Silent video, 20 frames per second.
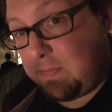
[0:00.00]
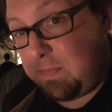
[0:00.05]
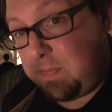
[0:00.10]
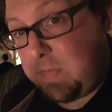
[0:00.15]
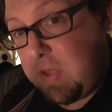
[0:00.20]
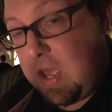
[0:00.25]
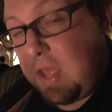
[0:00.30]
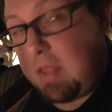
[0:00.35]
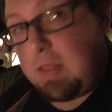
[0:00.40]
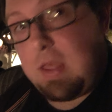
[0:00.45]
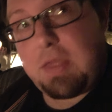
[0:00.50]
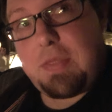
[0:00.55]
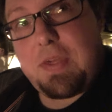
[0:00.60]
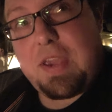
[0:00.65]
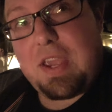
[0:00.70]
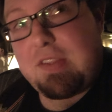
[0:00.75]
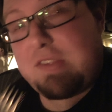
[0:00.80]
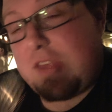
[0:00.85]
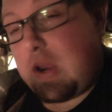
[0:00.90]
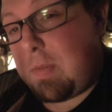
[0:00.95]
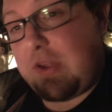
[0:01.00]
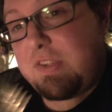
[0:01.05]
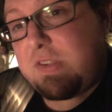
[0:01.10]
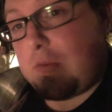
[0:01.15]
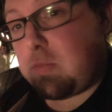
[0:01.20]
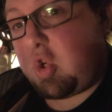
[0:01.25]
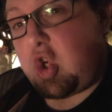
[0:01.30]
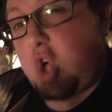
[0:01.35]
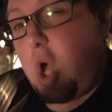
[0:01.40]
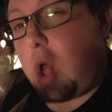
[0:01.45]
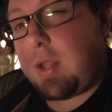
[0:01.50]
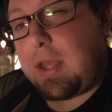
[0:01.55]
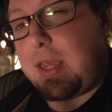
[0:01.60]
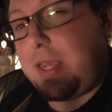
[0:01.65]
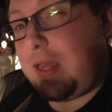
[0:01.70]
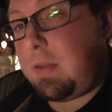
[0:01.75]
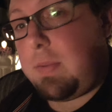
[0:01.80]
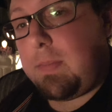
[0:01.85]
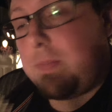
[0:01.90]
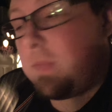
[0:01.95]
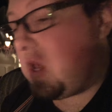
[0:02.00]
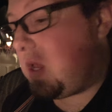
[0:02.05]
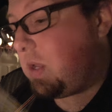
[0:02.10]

Yeah. They think it's going to be some jolly